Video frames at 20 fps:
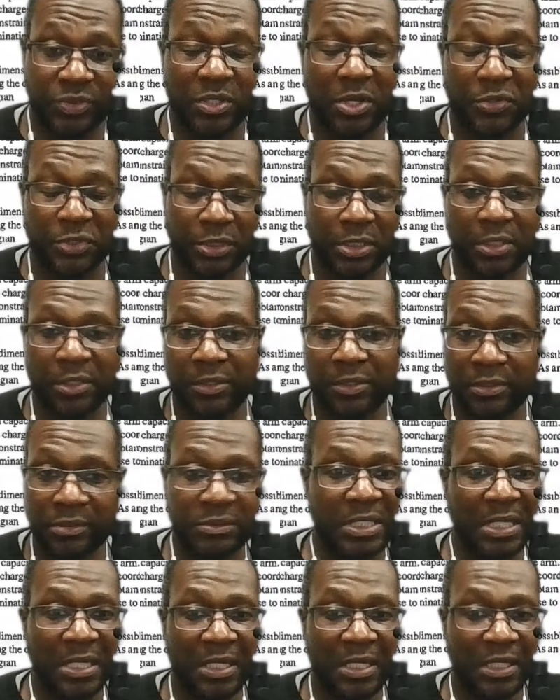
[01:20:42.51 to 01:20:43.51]
we're starting to
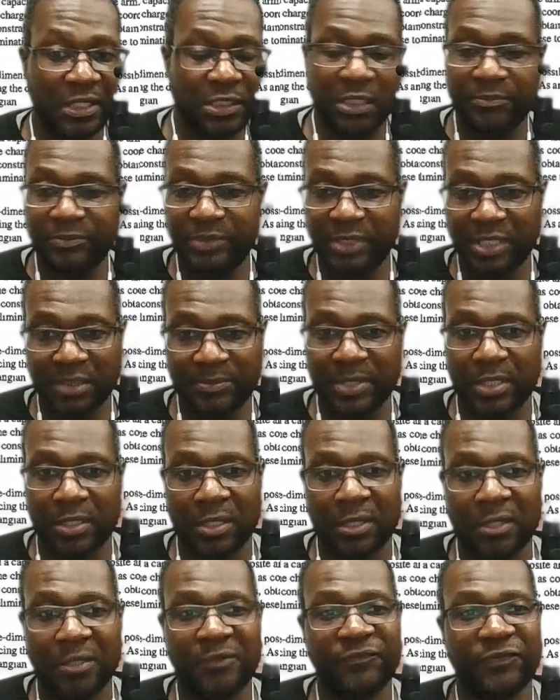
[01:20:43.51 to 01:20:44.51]
learn could be a
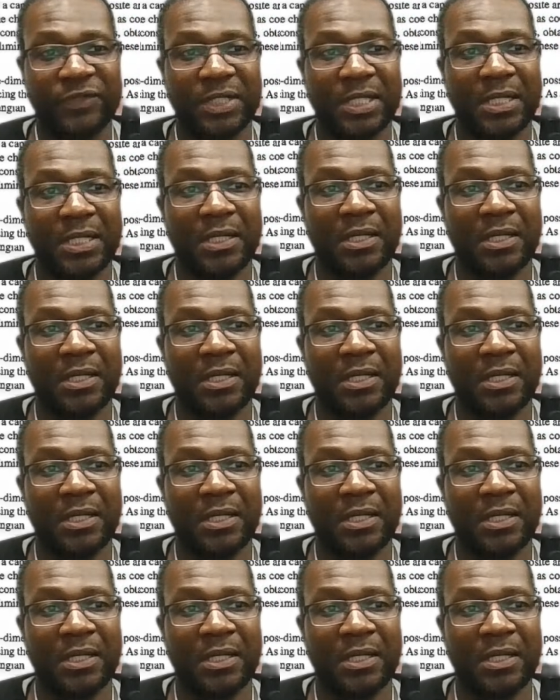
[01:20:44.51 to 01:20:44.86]
bit off.